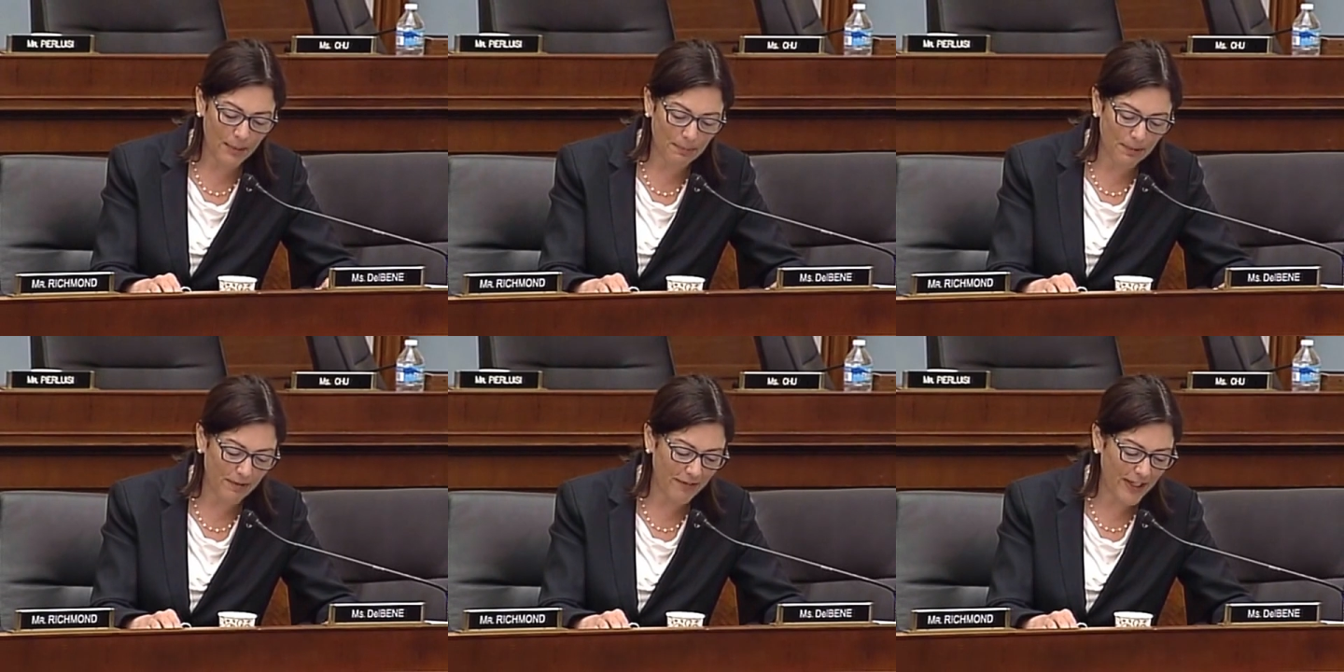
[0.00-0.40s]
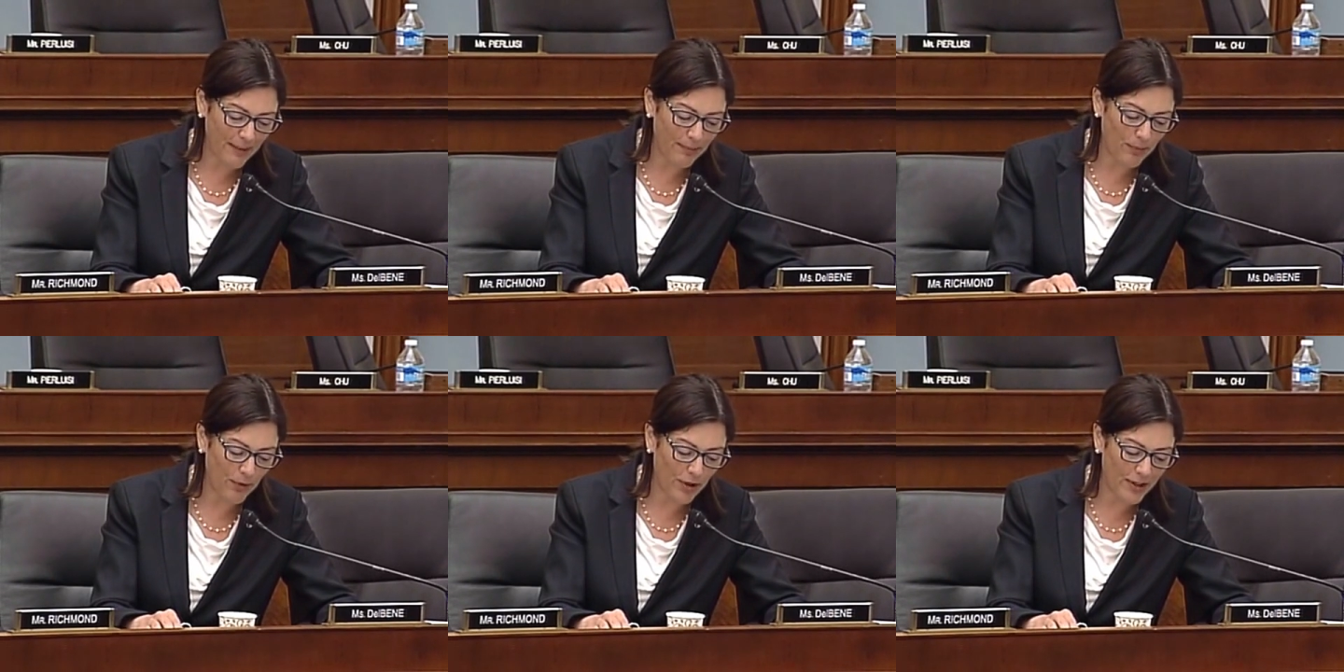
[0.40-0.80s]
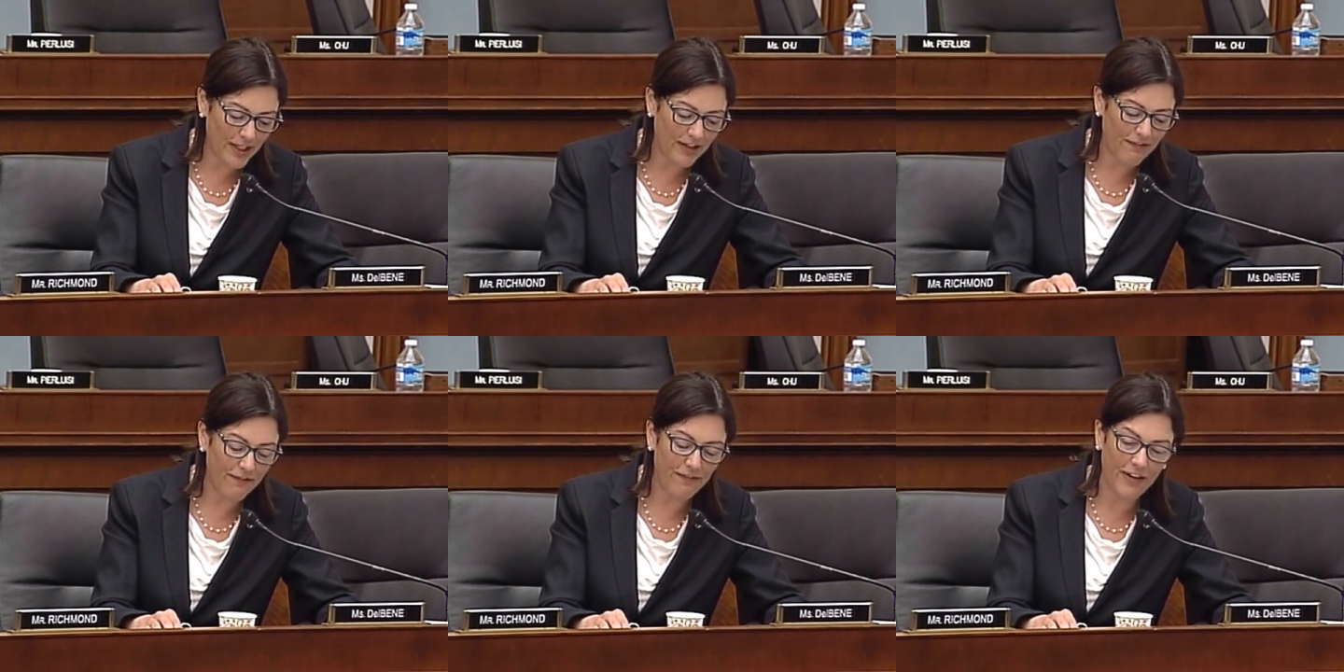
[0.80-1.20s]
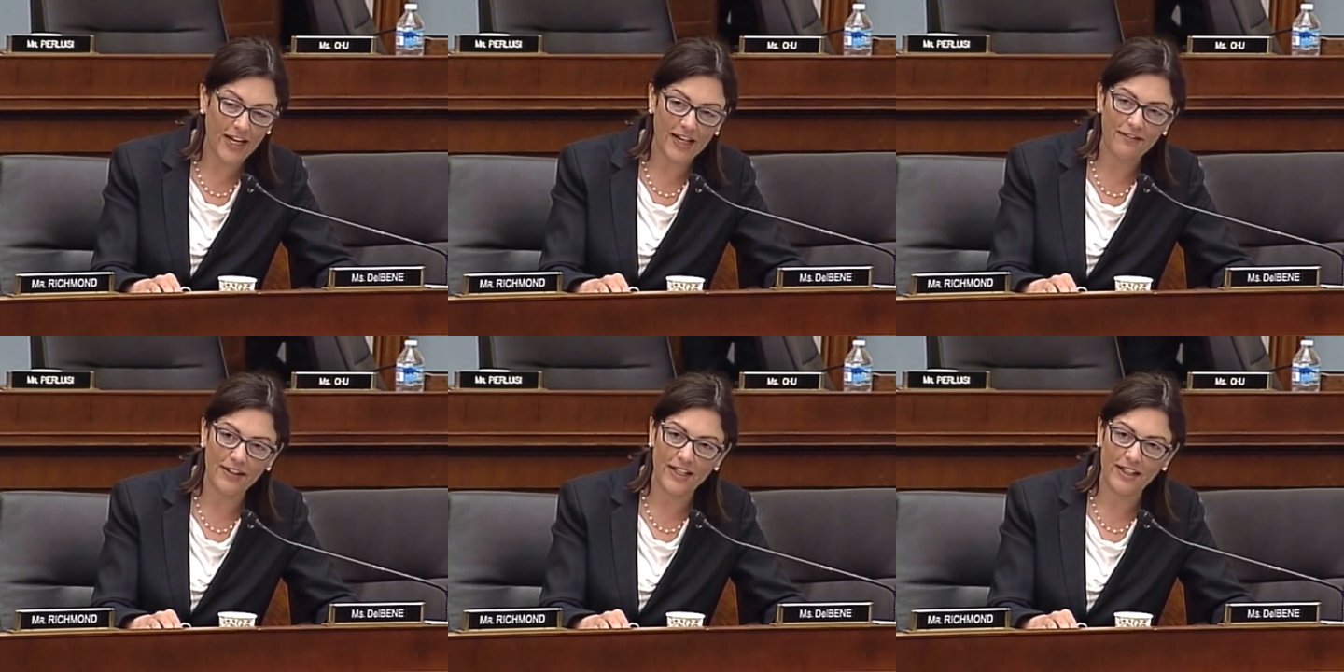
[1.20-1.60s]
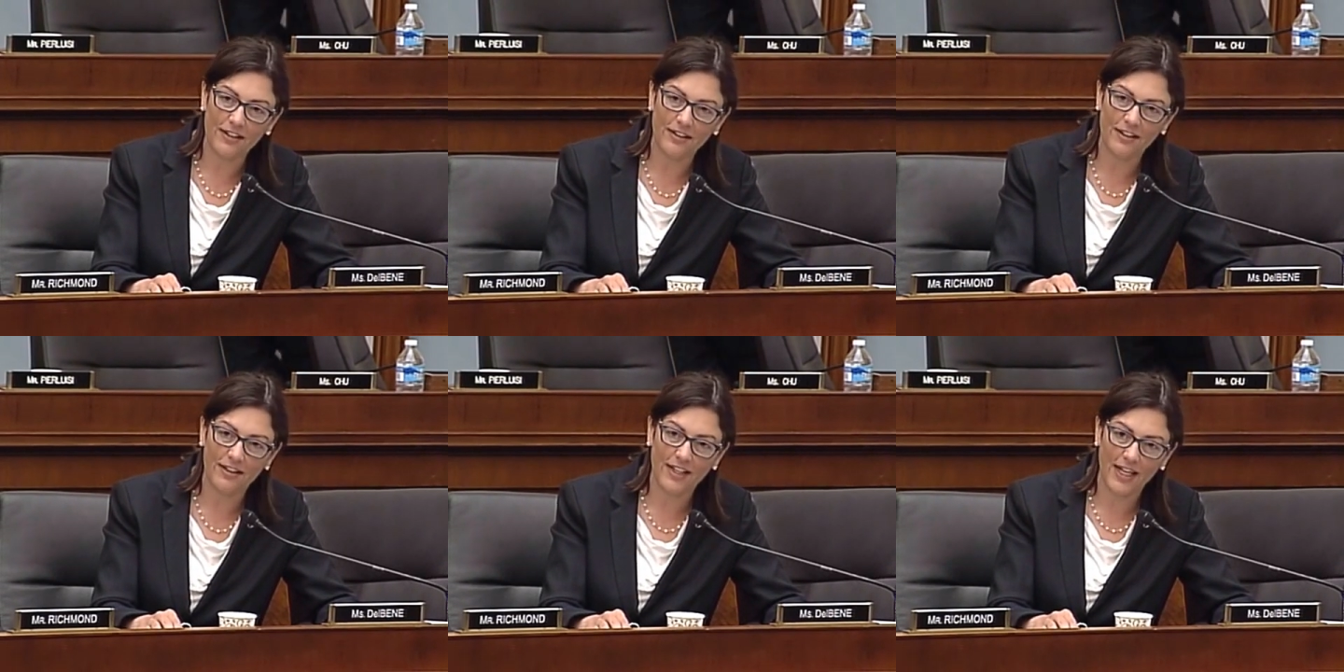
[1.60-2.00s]
help prevent more than
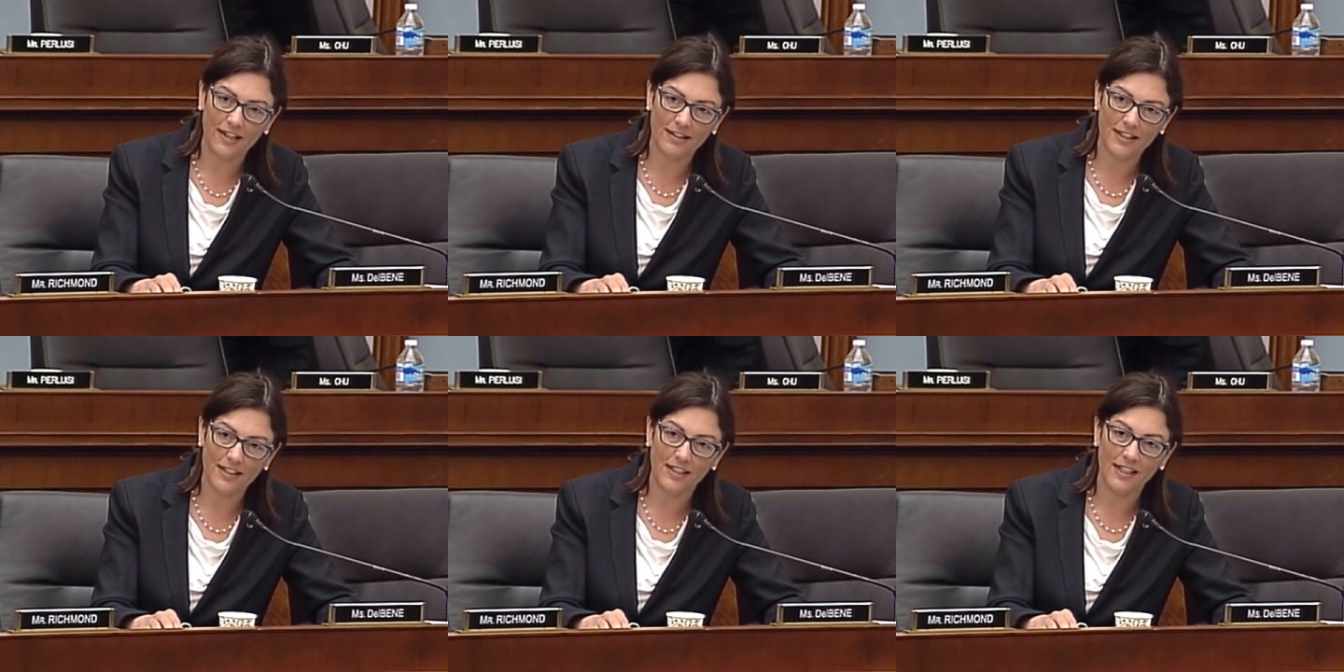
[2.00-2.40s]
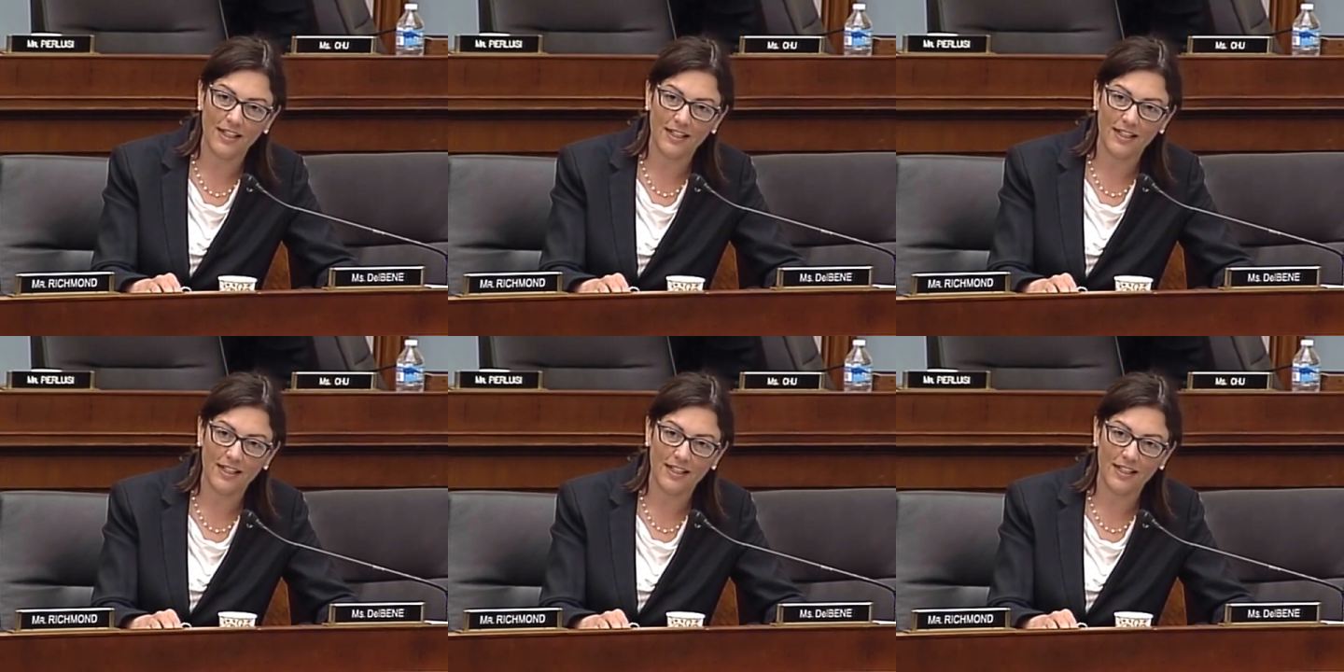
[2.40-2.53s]
500,000